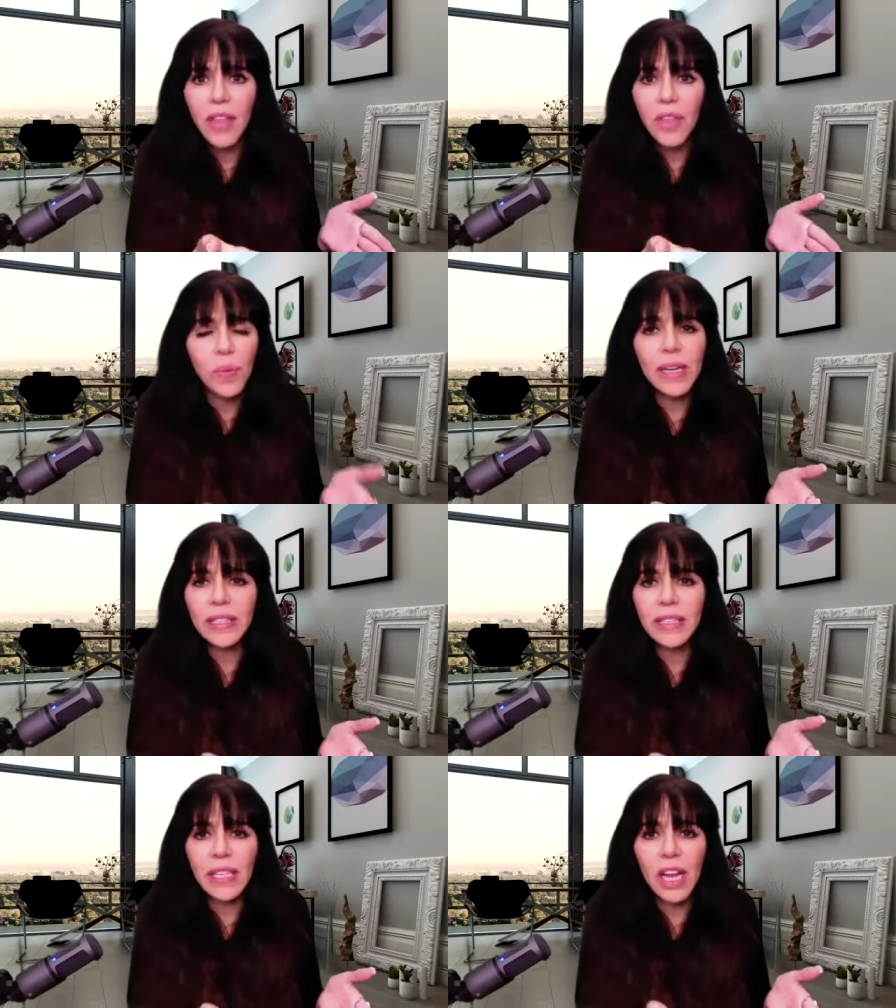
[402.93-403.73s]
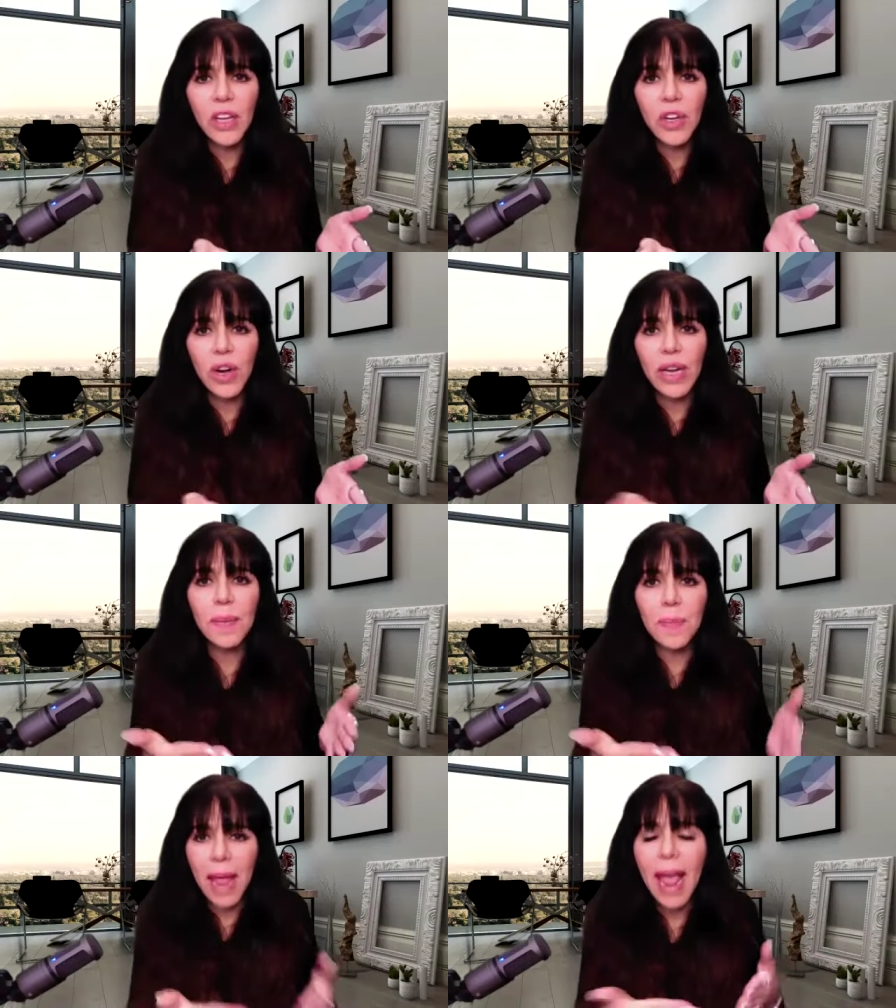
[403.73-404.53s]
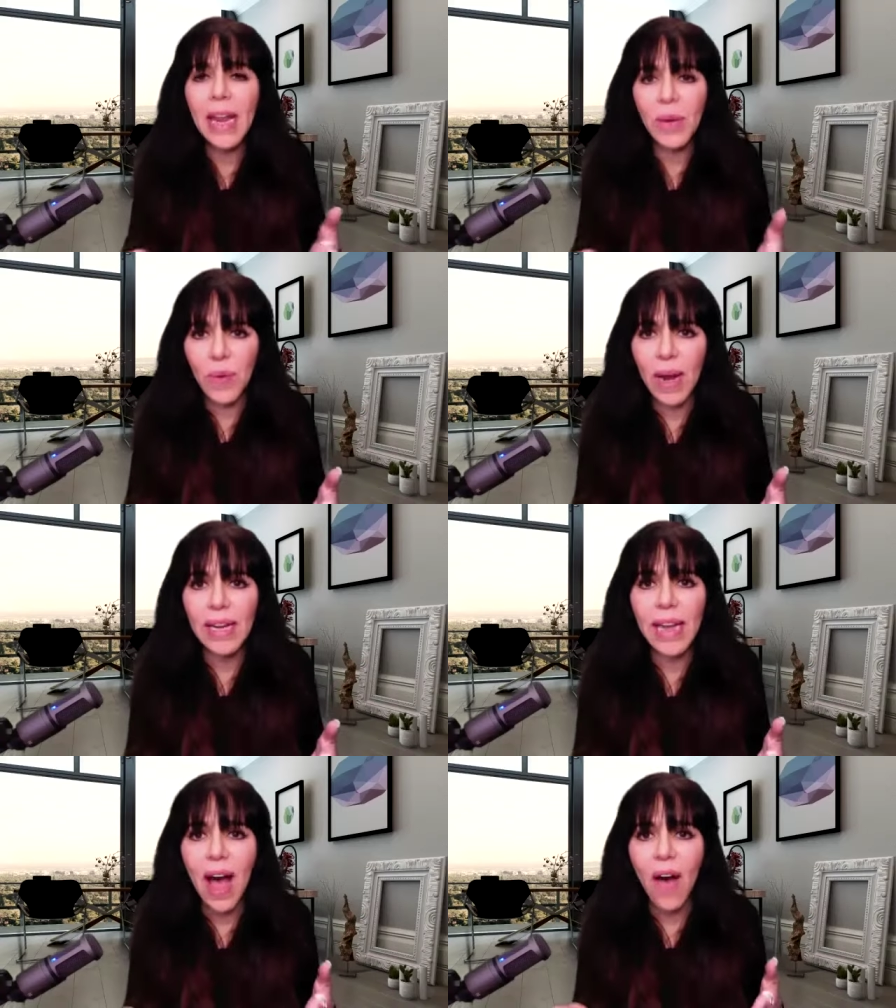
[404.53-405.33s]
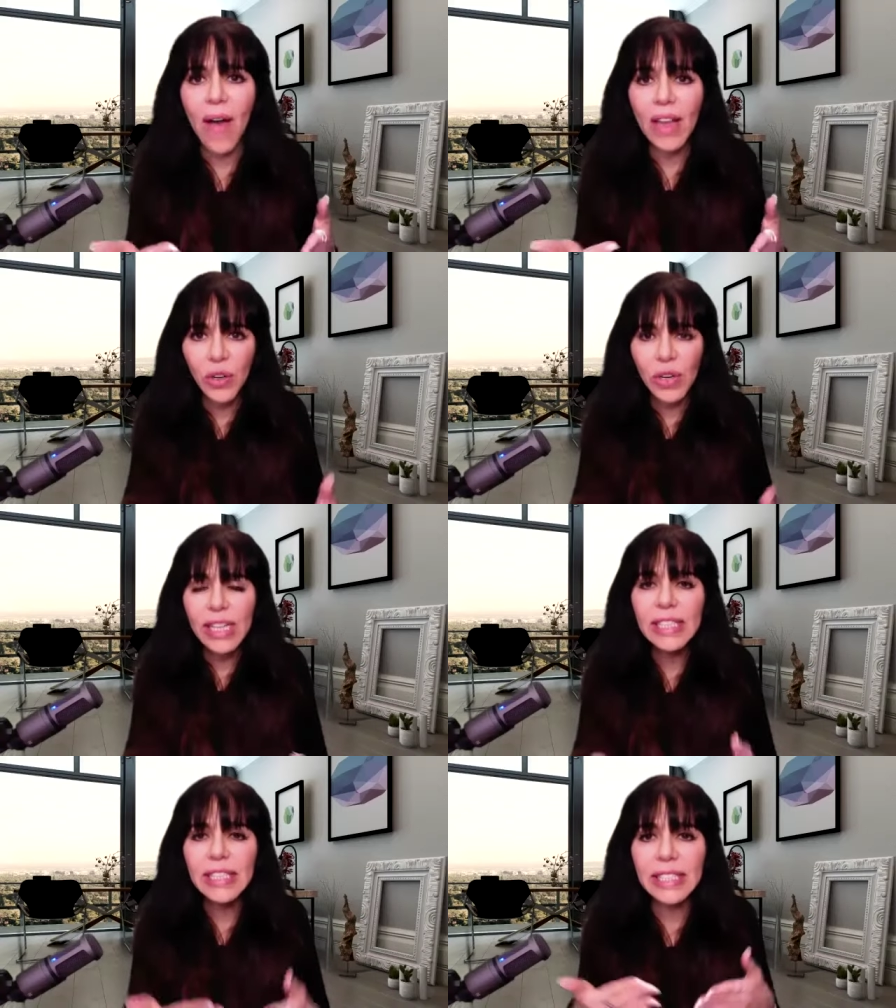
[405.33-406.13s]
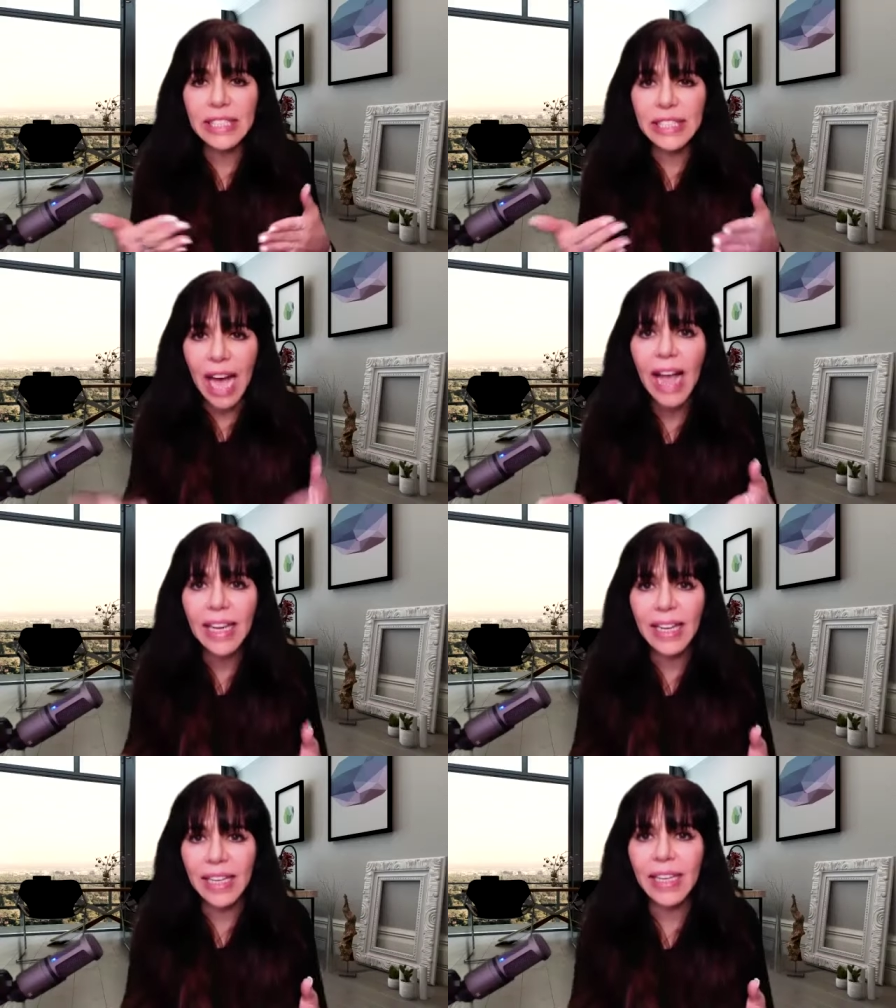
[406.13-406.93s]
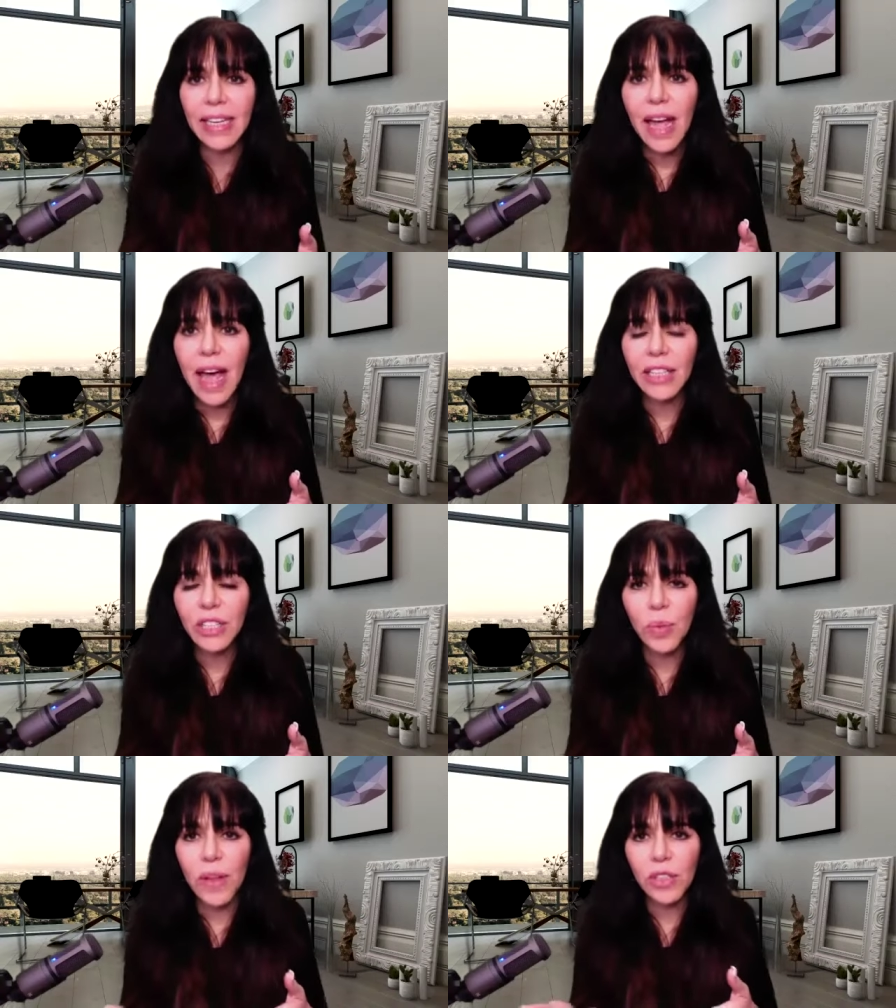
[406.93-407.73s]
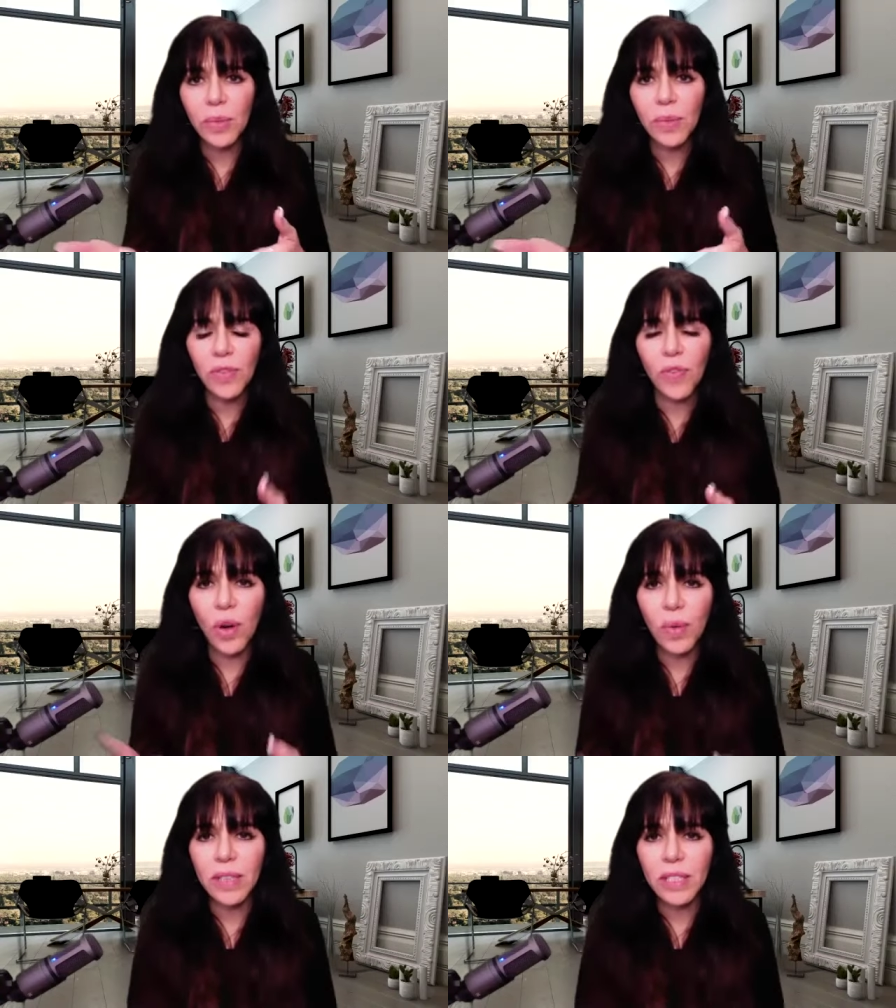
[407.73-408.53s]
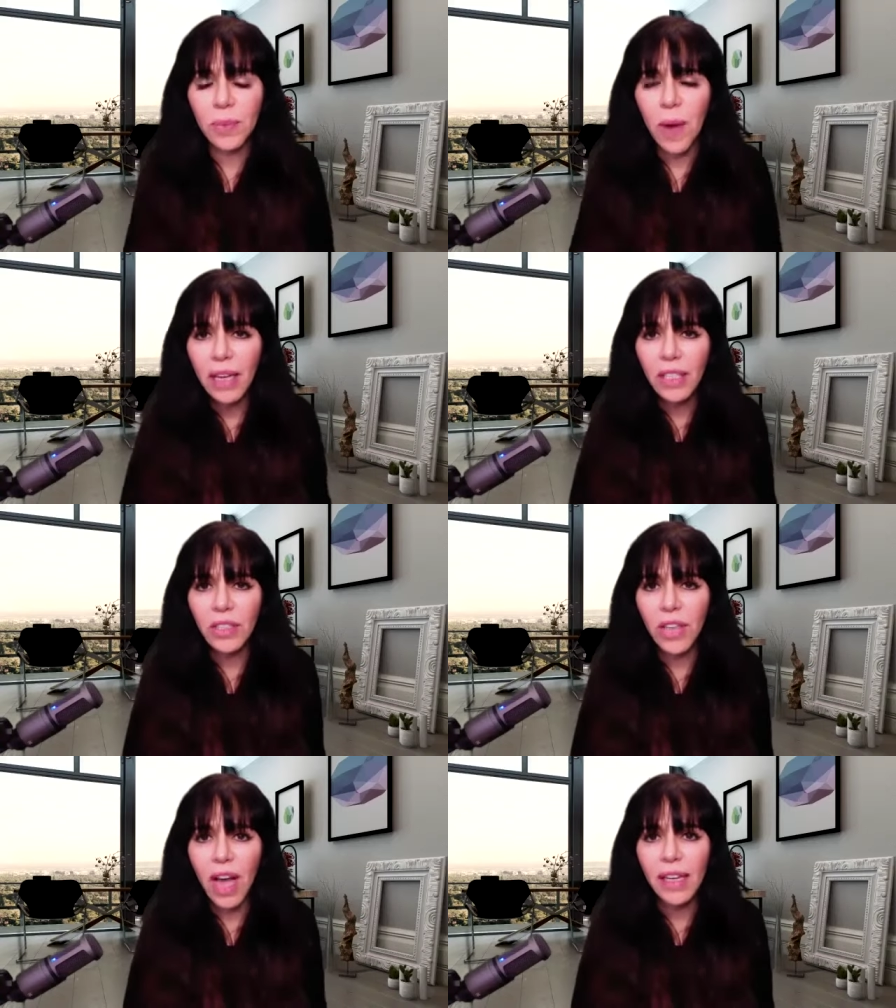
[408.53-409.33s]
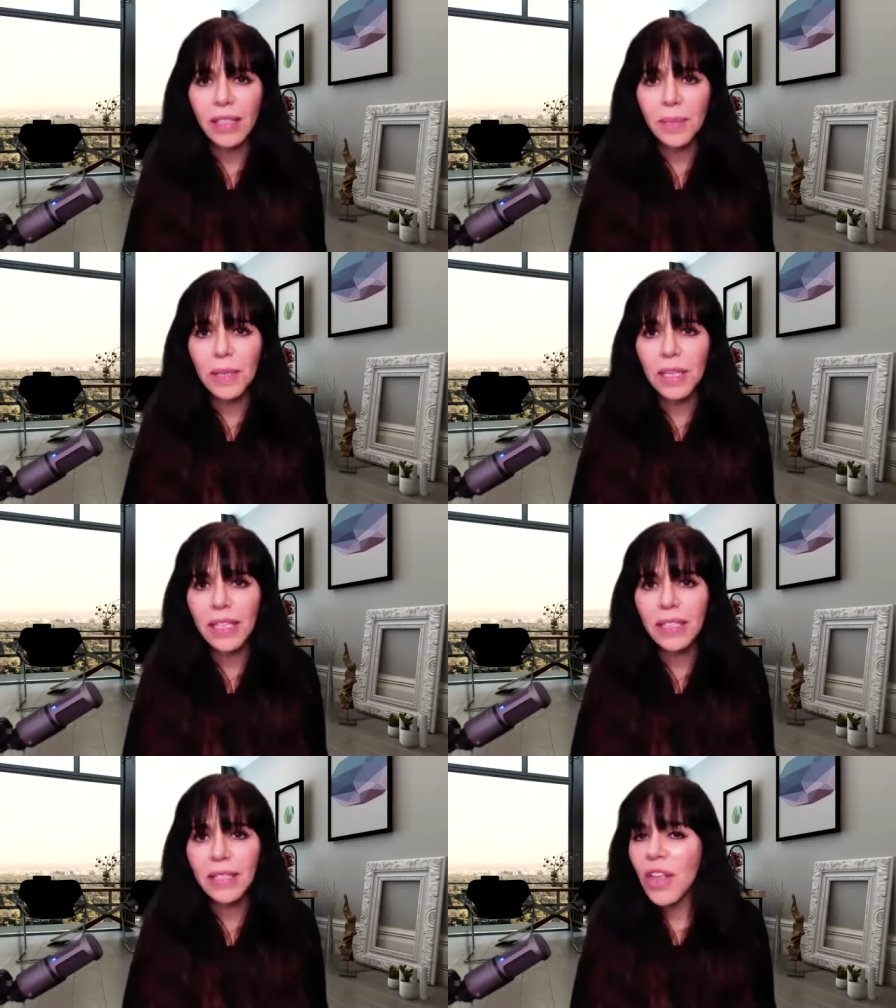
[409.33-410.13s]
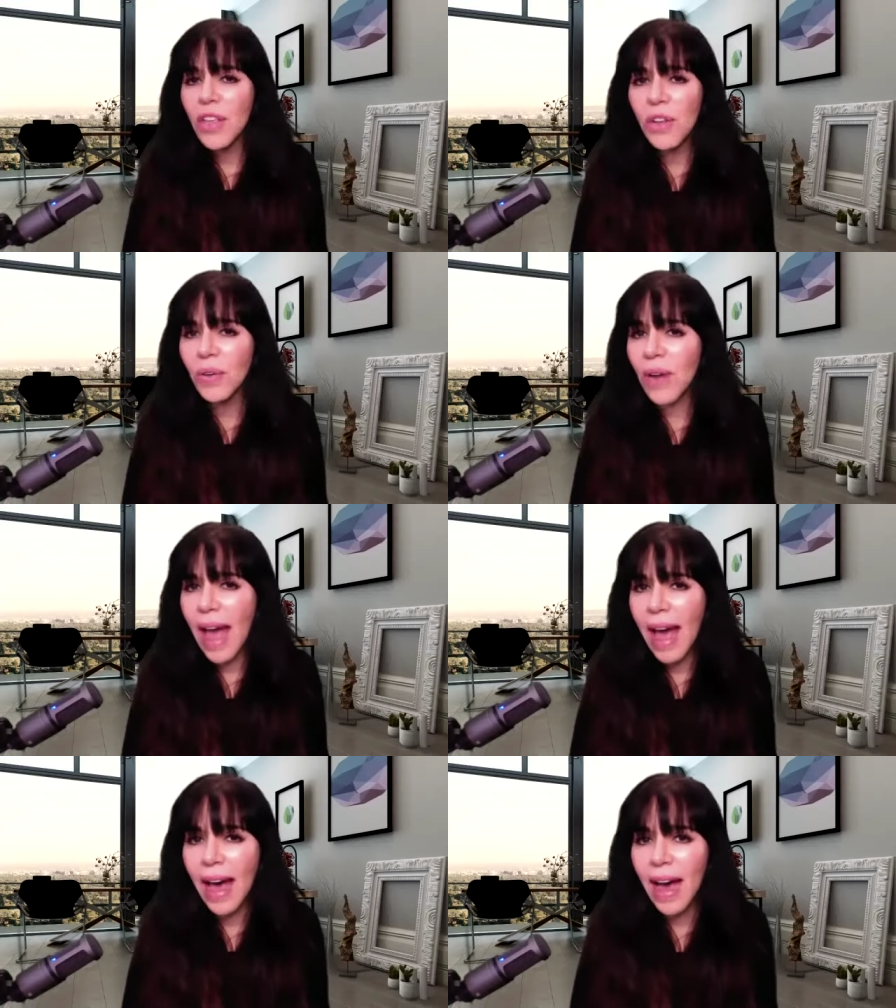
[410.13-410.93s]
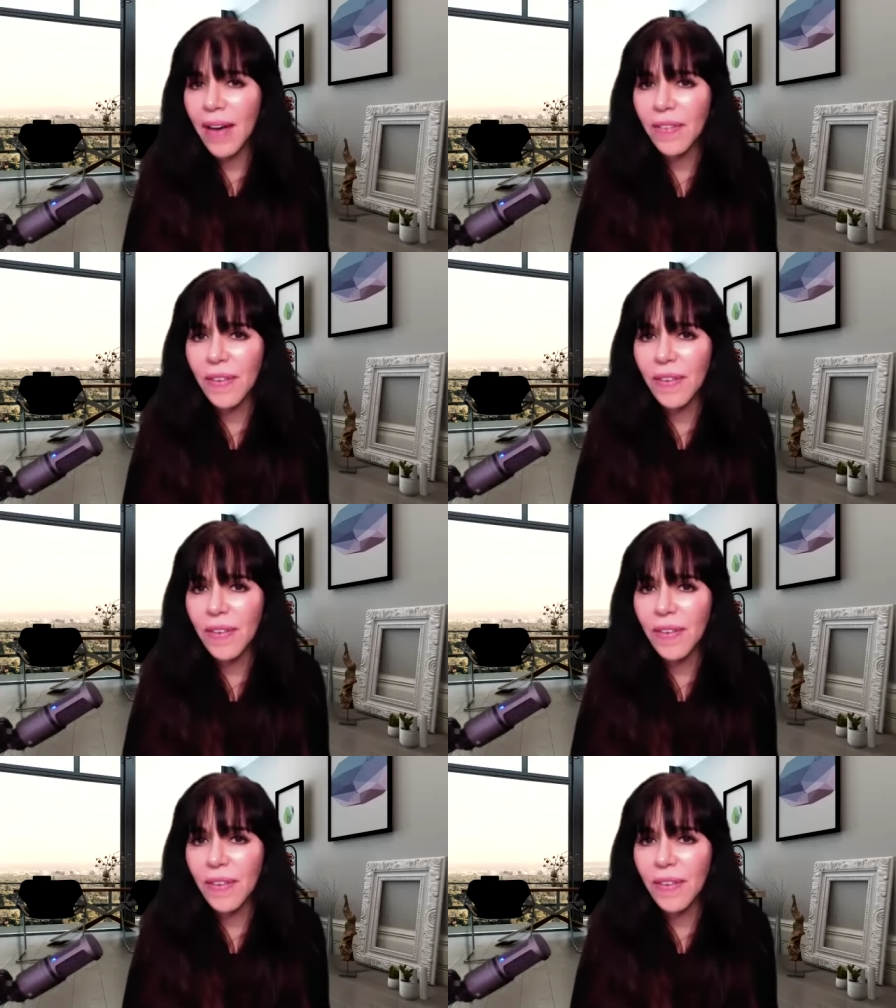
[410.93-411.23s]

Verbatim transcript: the reason you're in pain right now and you're undecided as to whether to move forward with this product or not is because you don't have